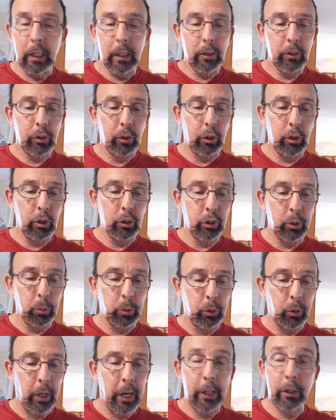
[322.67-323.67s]
So you
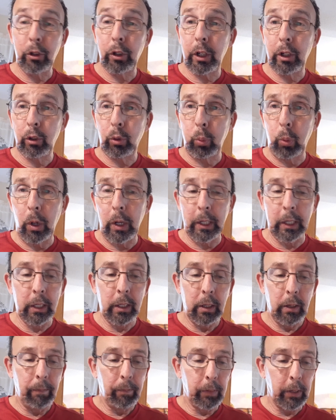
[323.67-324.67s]
subtract, you get 20,
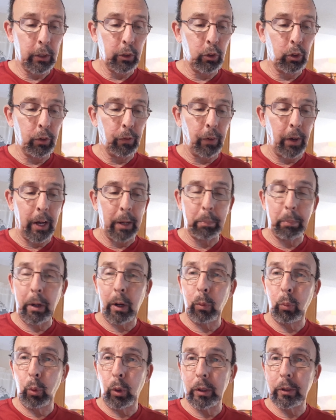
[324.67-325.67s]
and you divide by
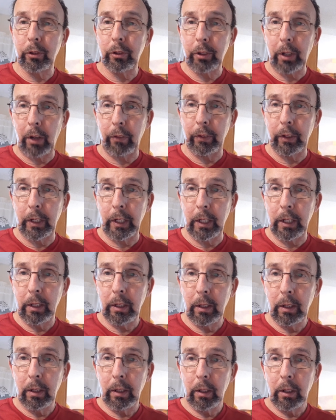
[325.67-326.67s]
170.
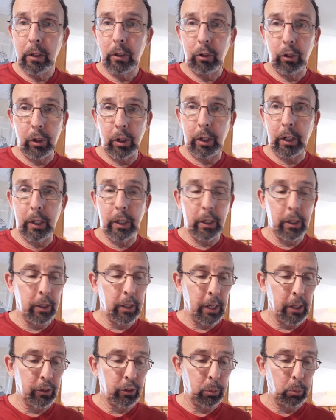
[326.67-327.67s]
You're going to get a
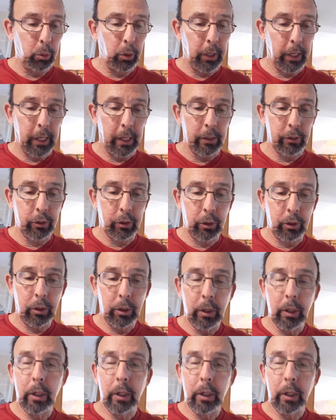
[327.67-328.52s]
decimal answer,